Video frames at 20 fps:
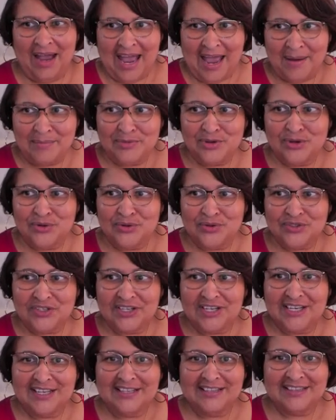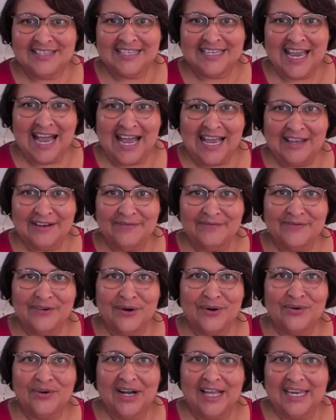I'm using the
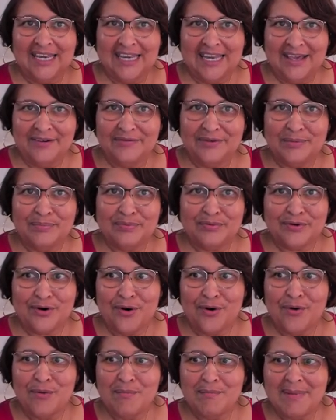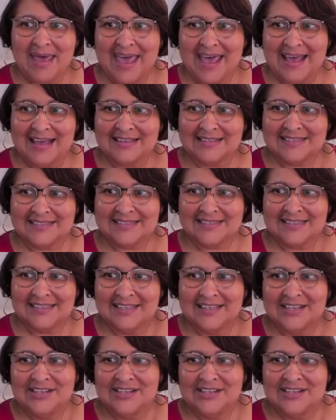iPhone 11 Pro Max,